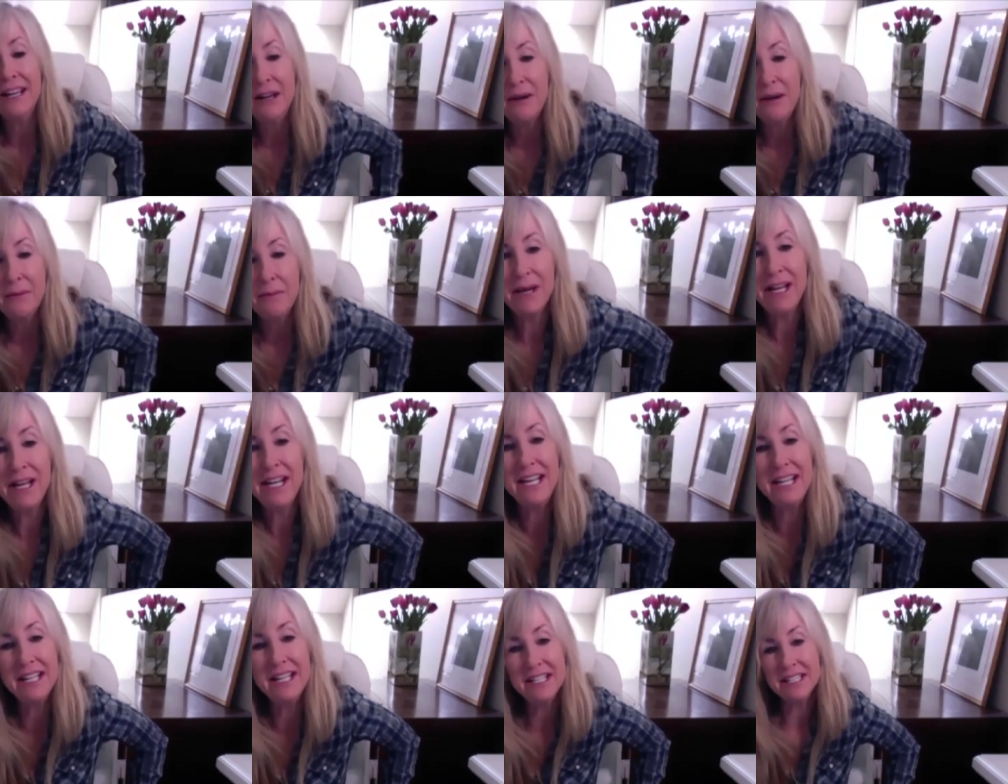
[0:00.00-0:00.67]
But
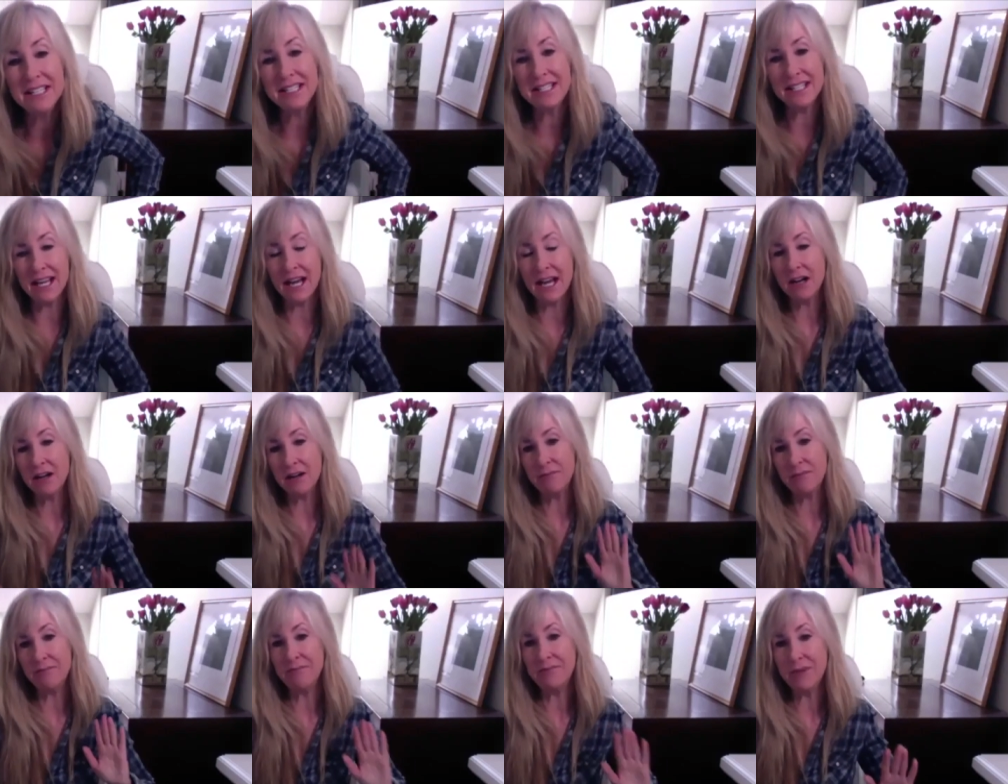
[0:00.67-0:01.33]
it is
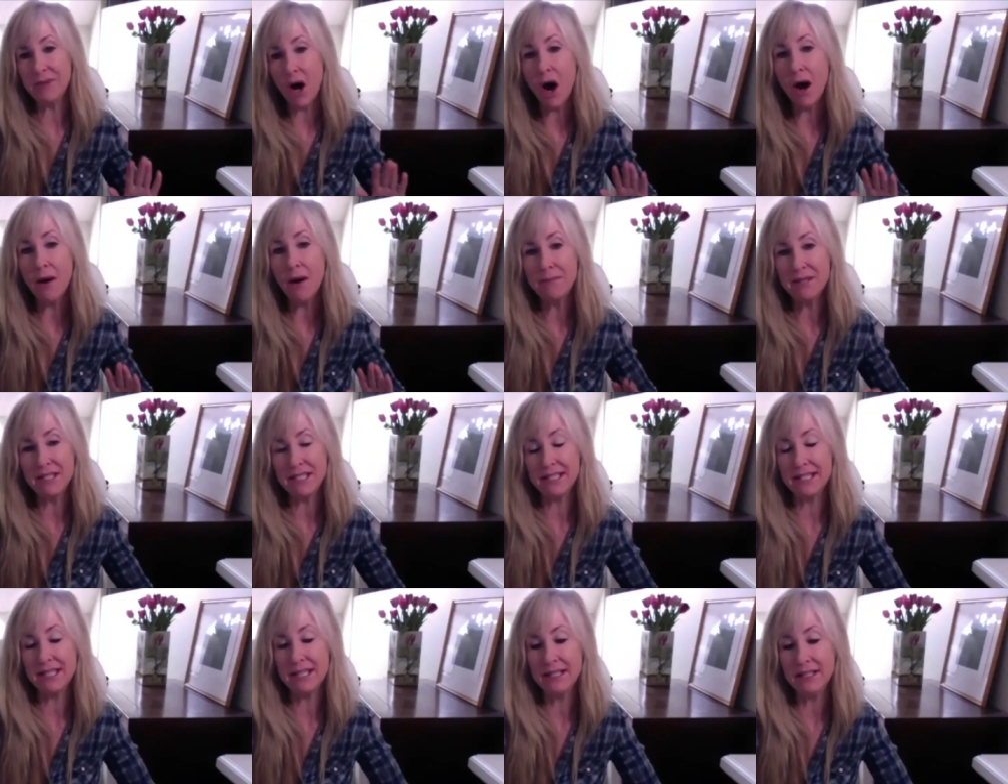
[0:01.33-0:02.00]
um,
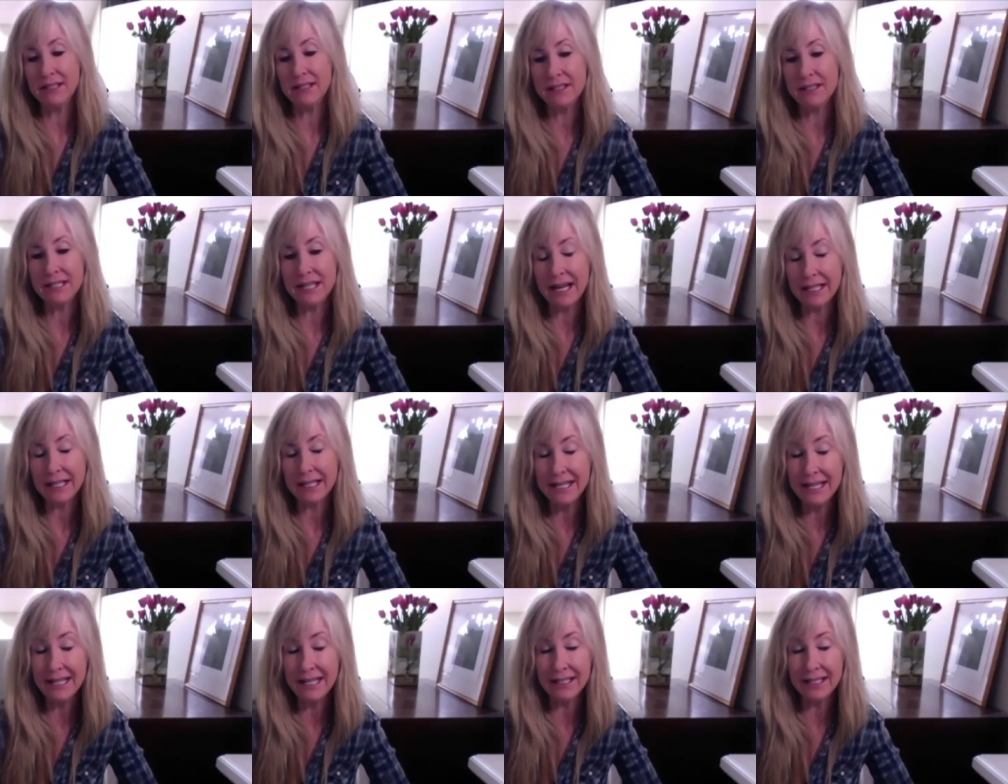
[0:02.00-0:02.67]
opposite
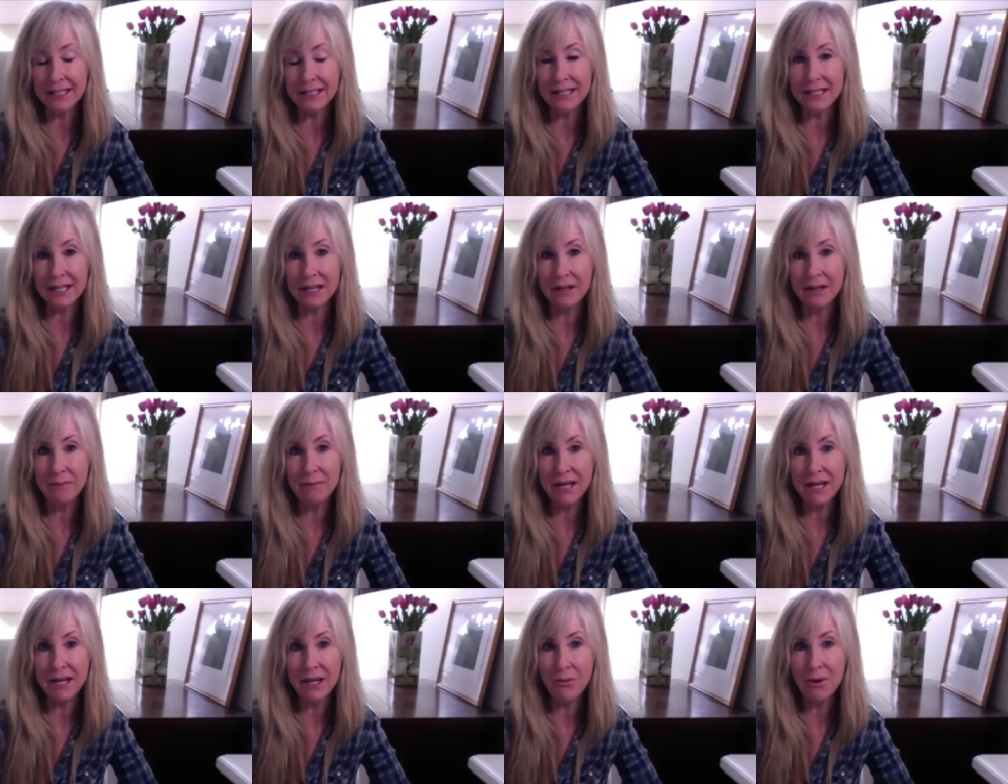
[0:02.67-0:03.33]
techniques in
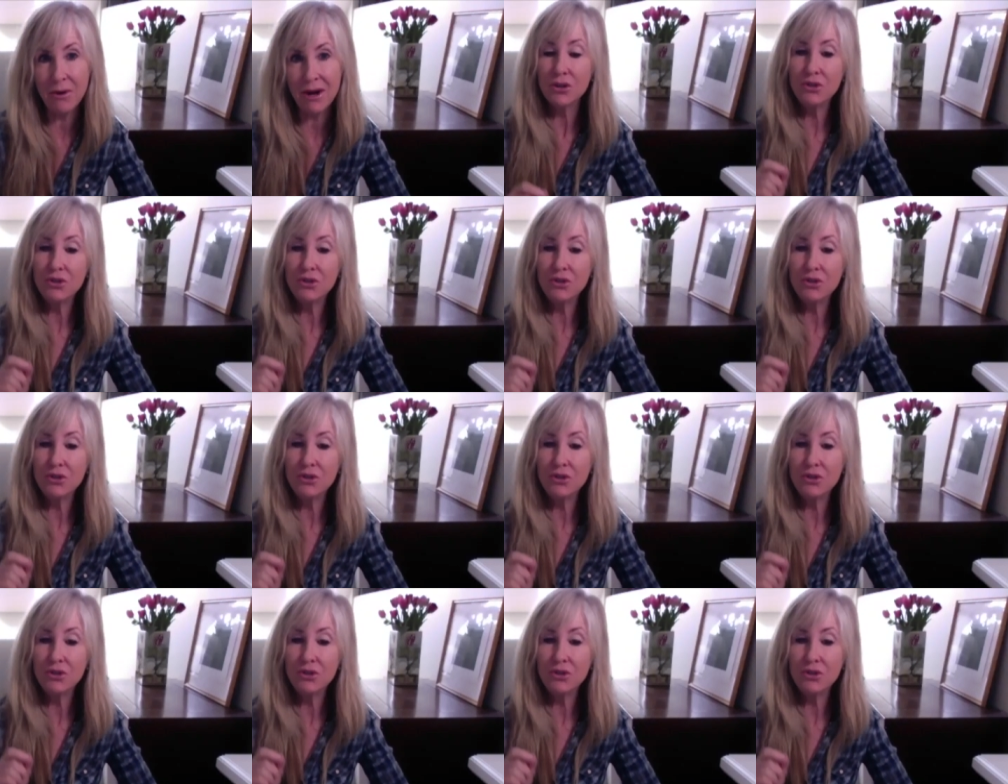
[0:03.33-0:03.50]
many ways.